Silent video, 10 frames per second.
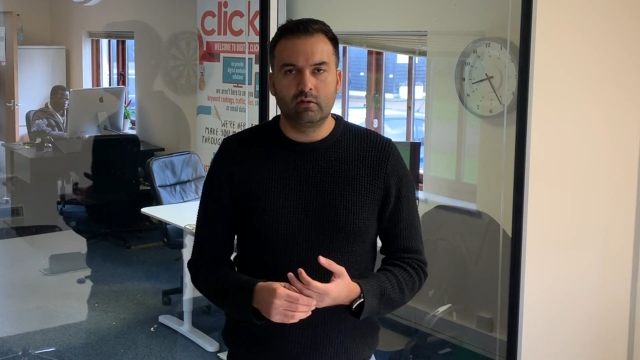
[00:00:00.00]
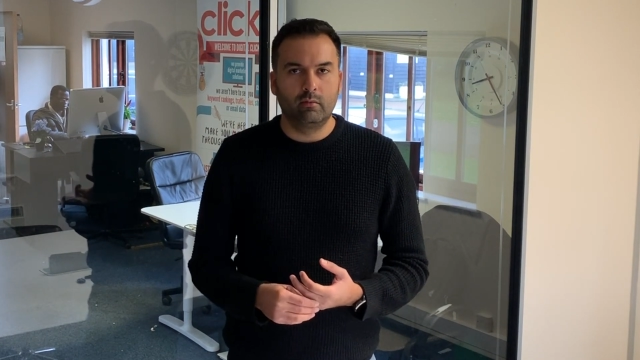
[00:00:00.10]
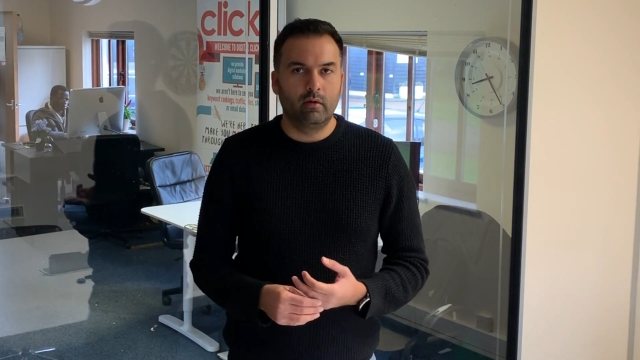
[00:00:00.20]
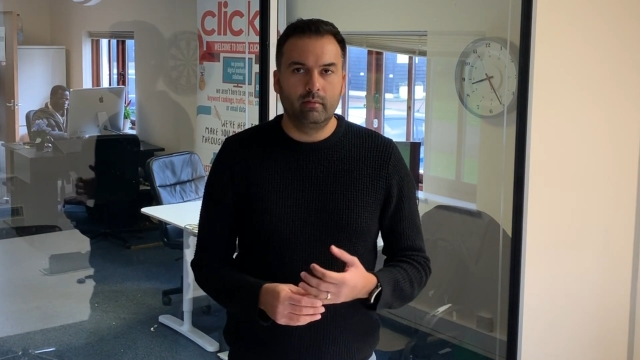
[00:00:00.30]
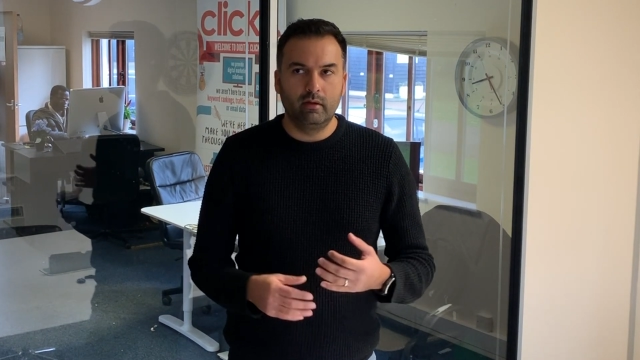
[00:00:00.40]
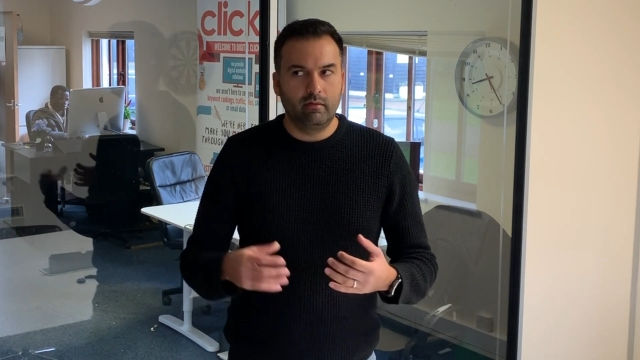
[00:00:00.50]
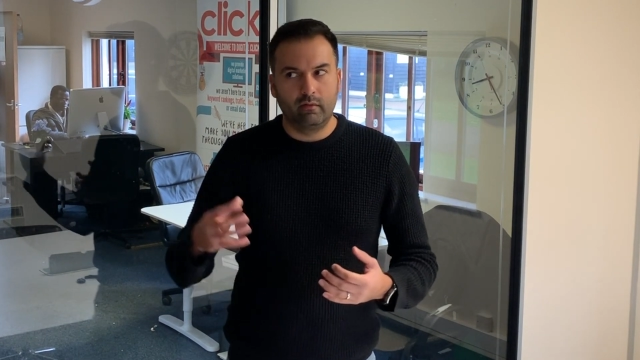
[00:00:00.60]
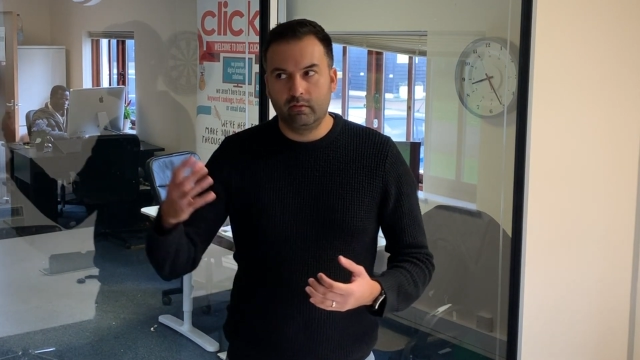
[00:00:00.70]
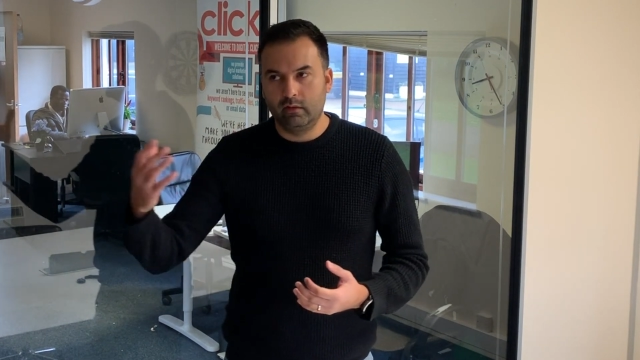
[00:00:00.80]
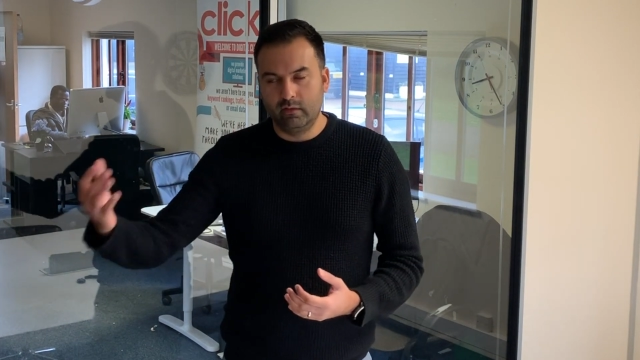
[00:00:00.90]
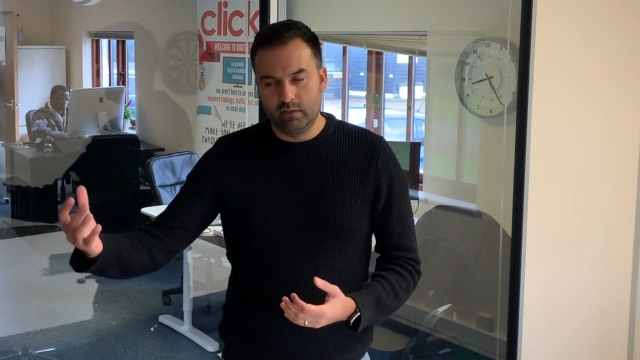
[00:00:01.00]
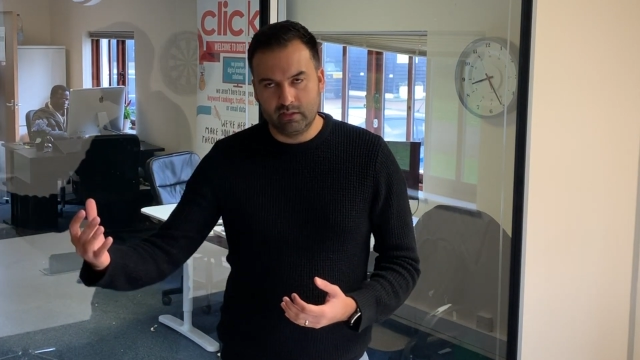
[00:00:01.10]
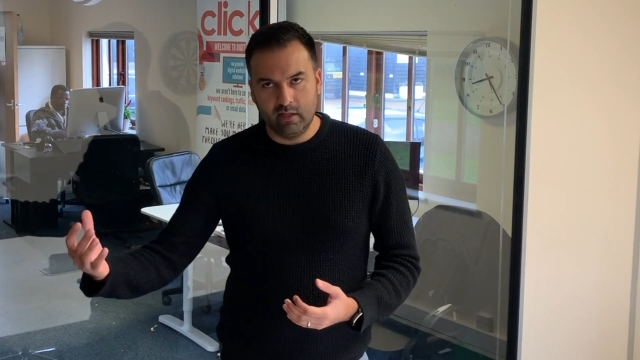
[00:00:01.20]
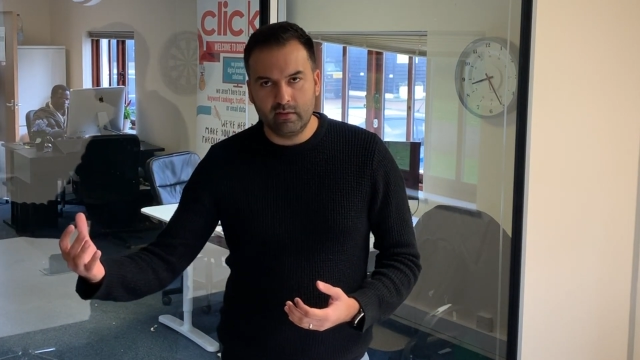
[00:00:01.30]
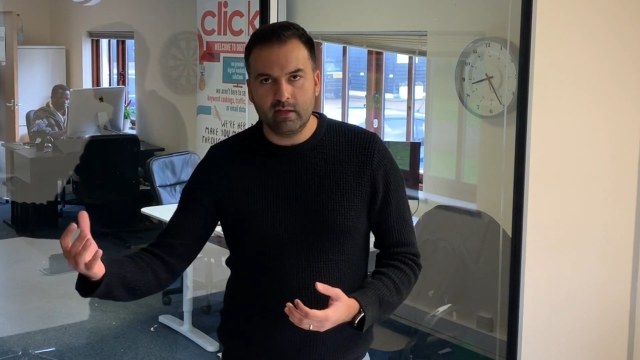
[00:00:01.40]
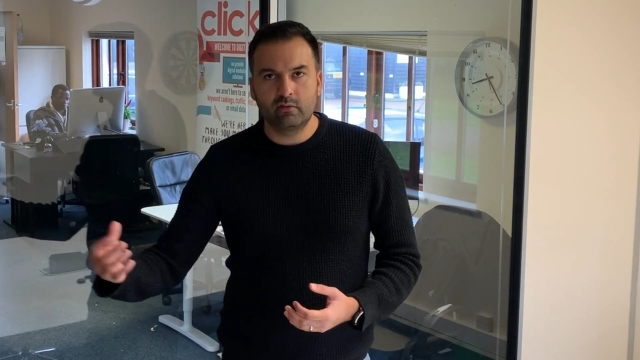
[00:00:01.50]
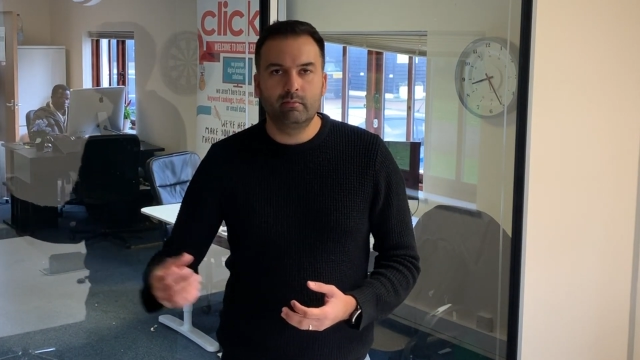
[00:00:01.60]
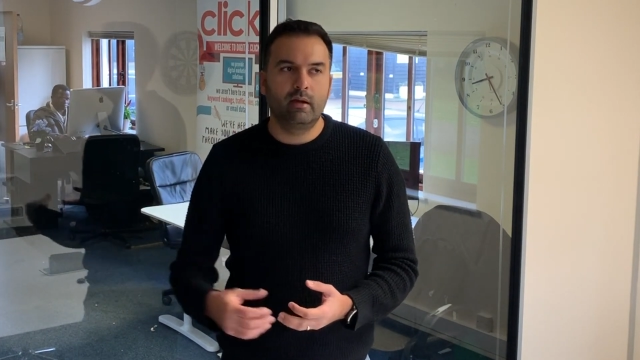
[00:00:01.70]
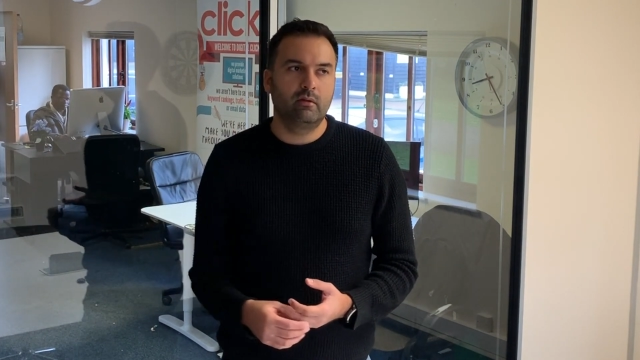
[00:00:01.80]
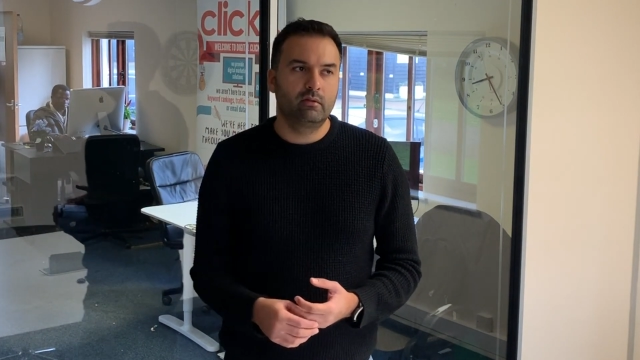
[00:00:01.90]
So it might be, if it's
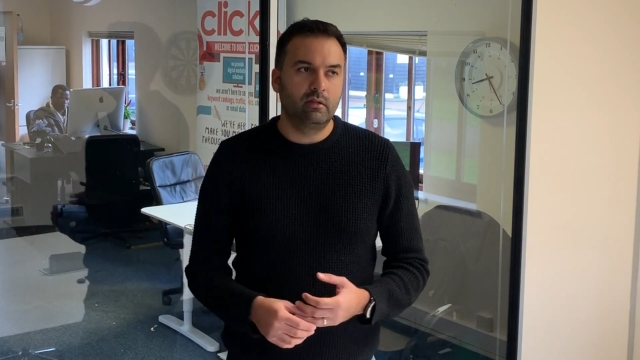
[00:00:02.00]
£10,000,